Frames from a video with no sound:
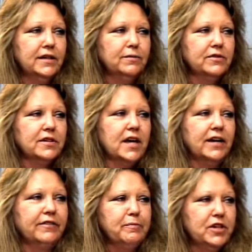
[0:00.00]
It was
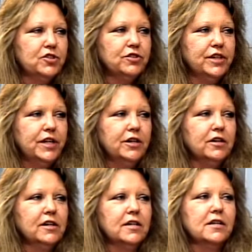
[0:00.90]
kind of a mystery
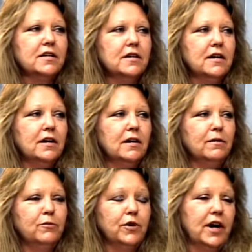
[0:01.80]
dinner
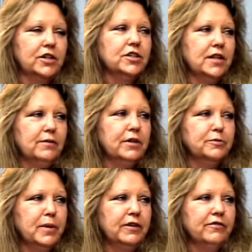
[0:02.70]
uh, where actually they
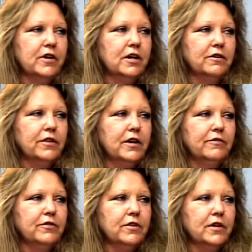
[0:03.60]
raised money for hunger there
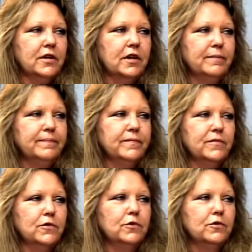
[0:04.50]
for the um,
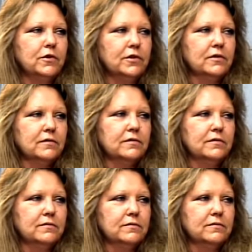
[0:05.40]
Lutheran
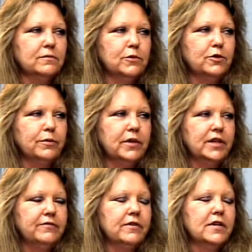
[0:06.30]
World Relief.